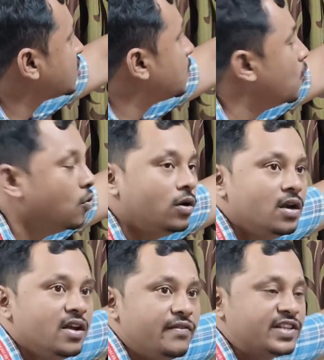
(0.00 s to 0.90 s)
the spool,
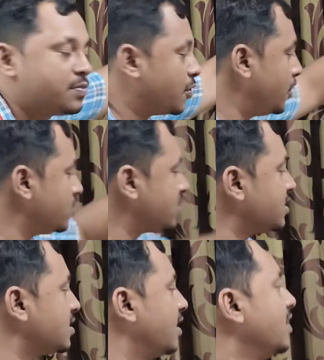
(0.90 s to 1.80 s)
which
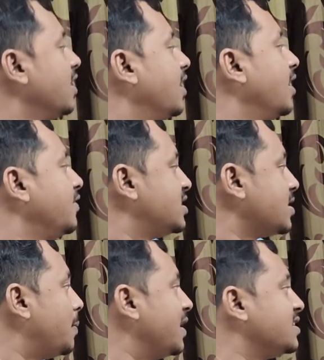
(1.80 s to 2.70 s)
produces, which
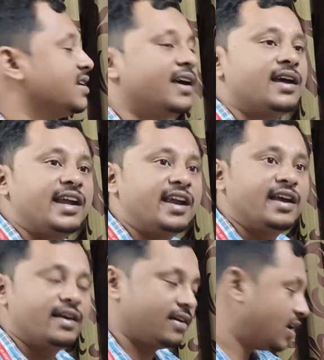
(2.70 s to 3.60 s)
supplies
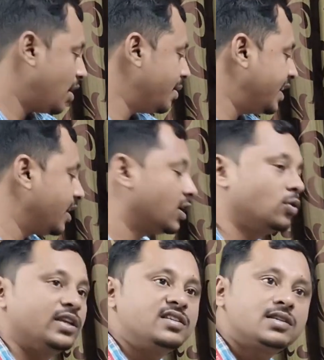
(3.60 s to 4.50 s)
the raw material
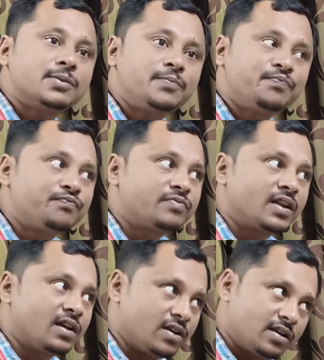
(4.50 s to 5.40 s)
to this
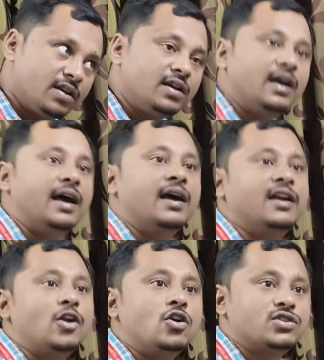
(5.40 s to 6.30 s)

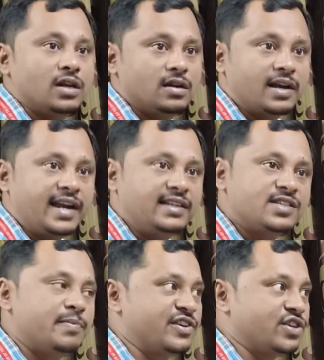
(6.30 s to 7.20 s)
nozzle, right?
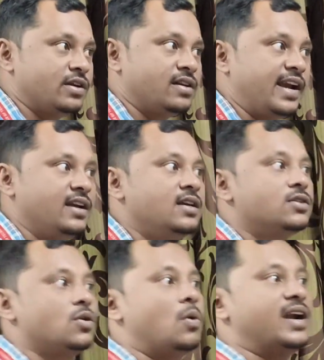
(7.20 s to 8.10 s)
This machine,
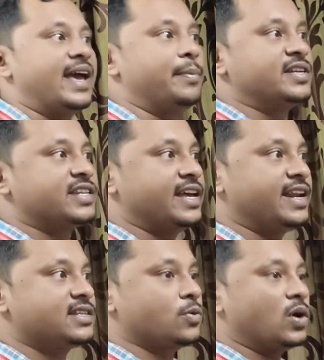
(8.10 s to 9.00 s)
right? So what happens here
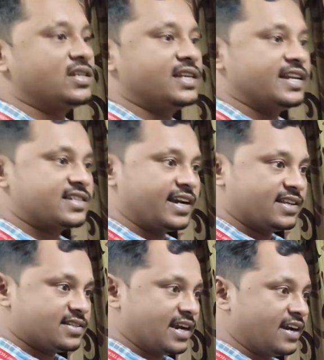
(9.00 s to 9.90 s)
is, once the design
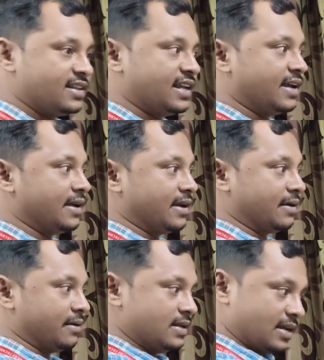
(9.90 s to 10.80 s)
is done,
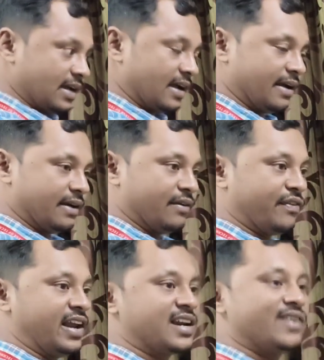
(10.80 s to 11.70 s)
the
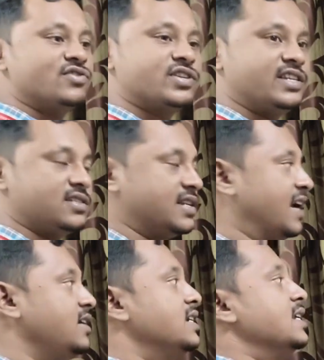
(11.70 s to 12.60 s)
file conversion is
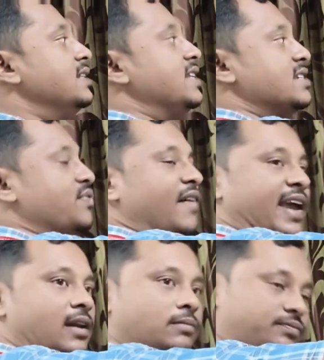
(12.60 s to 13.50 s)
done. This
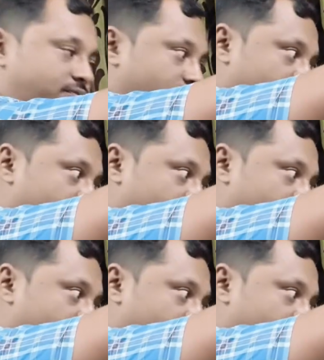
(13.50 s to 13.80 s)
file